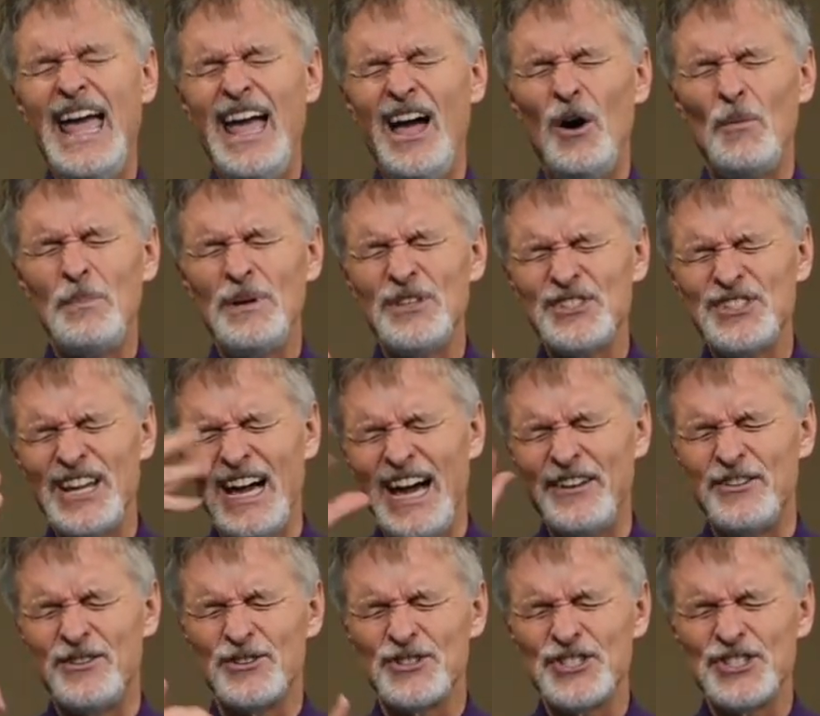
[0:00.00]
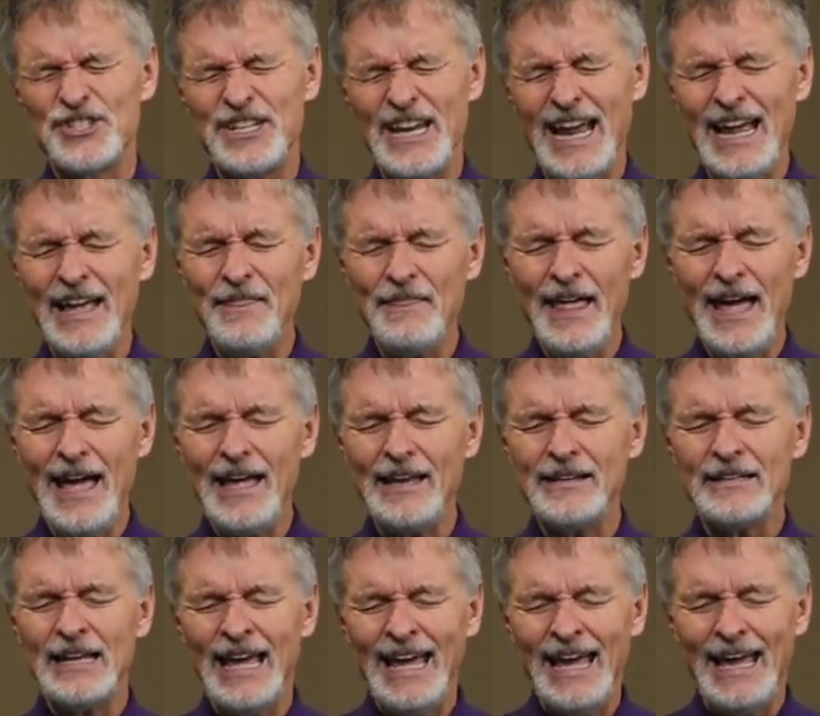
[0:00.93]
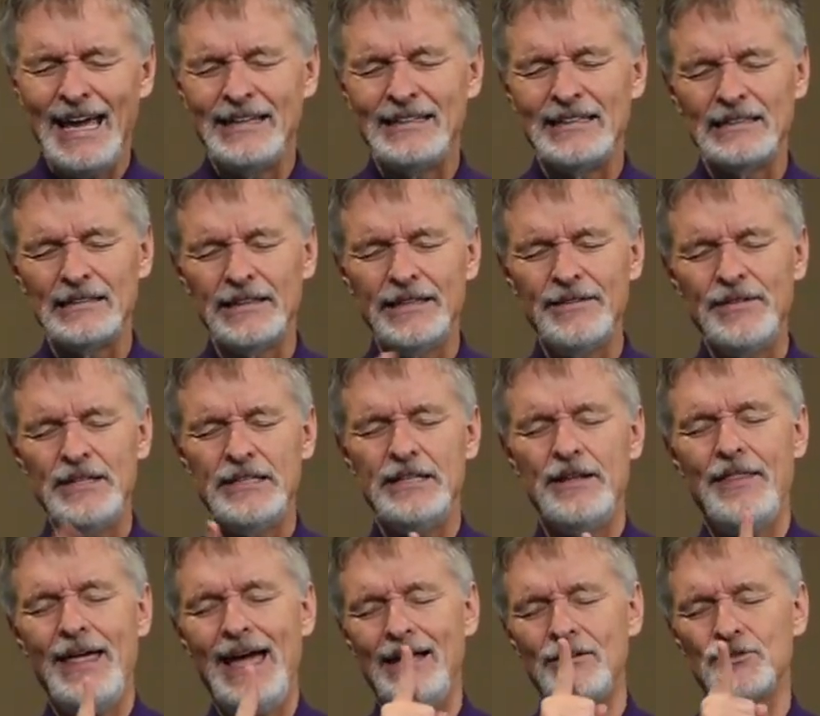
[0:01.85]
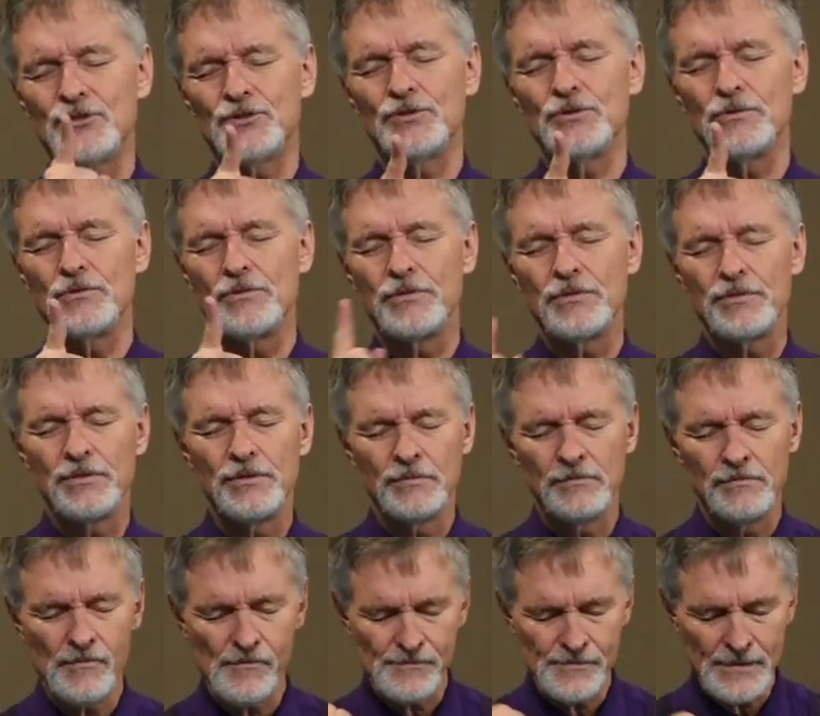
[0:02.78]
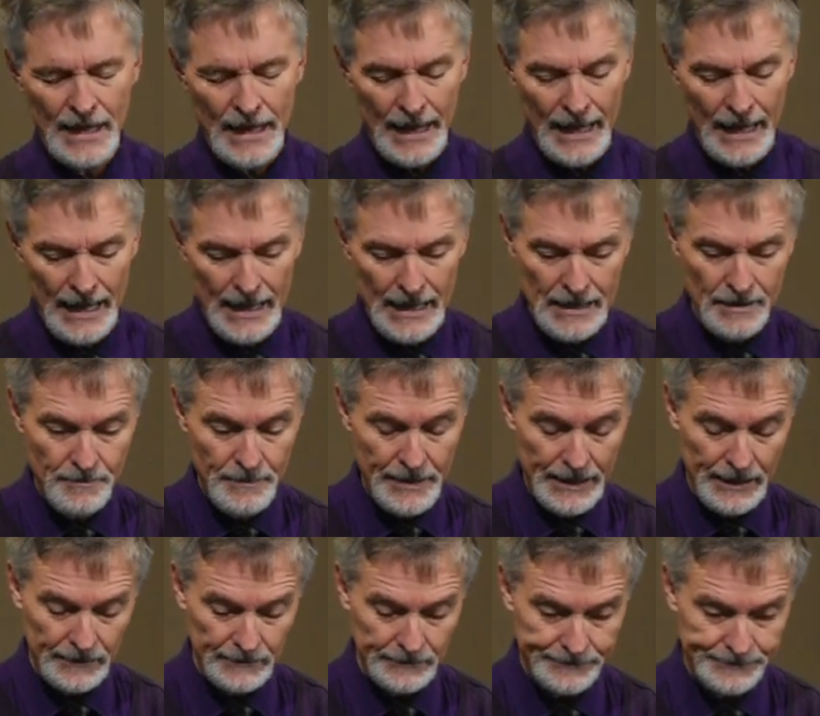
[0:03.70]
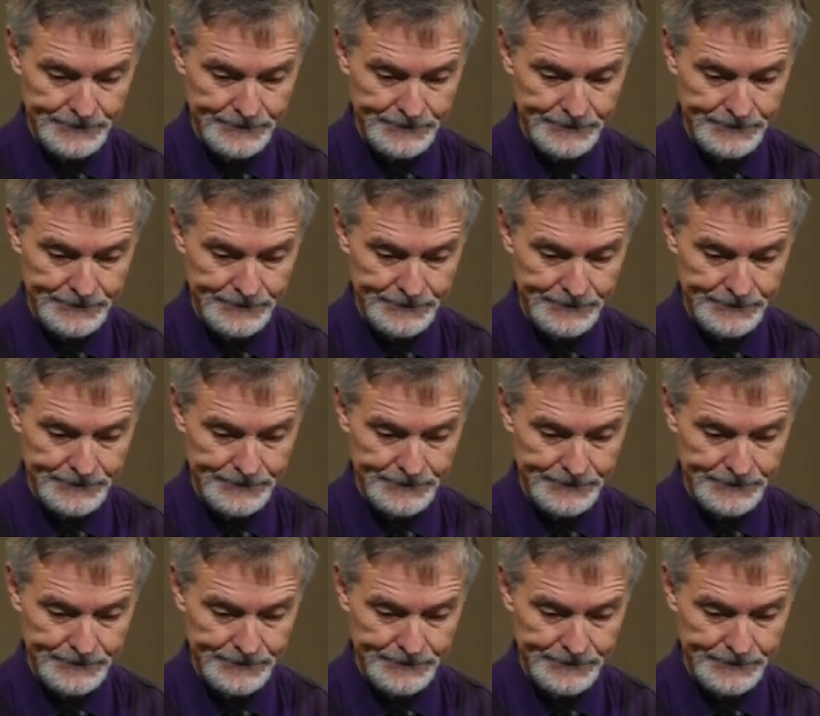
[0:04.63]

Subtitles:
Help us to understand that and to live into that truth. Amen.